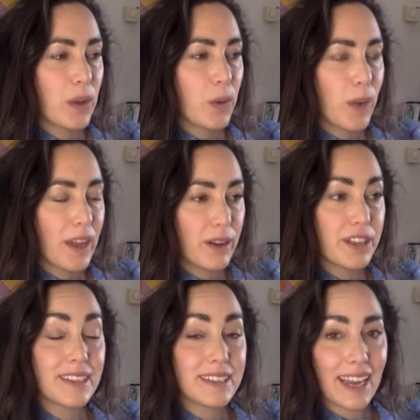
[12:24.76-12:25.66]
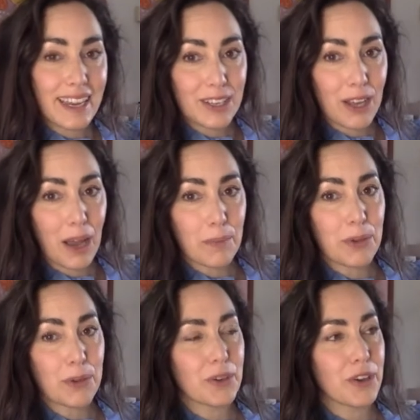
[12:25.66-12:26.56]
Where in the daytime
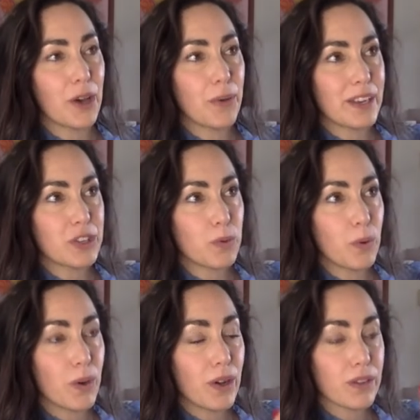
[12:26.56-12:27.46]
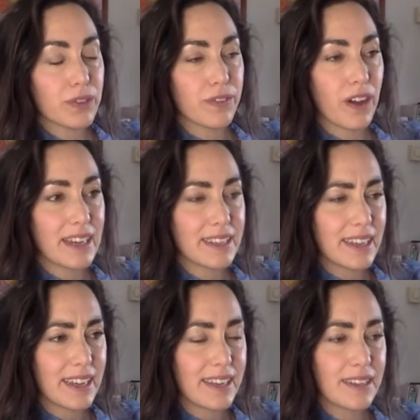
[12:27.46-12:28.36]
you can go into a world of
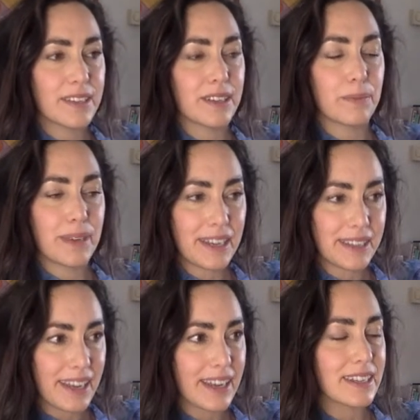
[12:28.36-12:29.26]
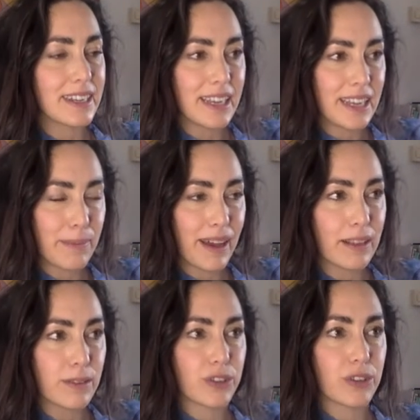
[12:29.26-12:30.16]
ideas and meetings and
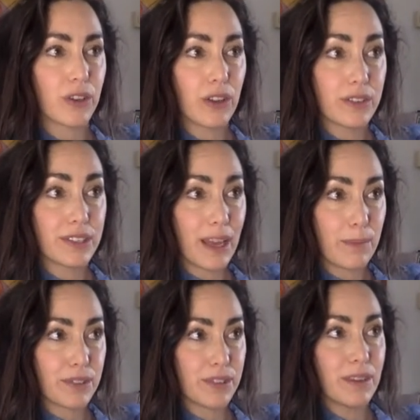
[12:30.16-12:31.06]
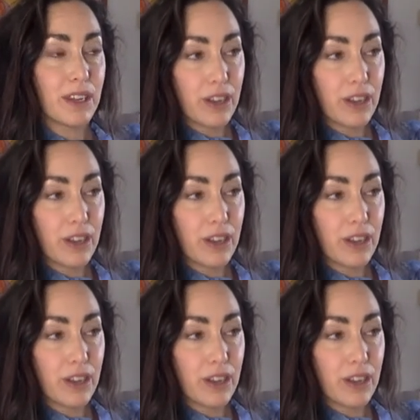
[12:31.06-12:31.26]
emails and concepts and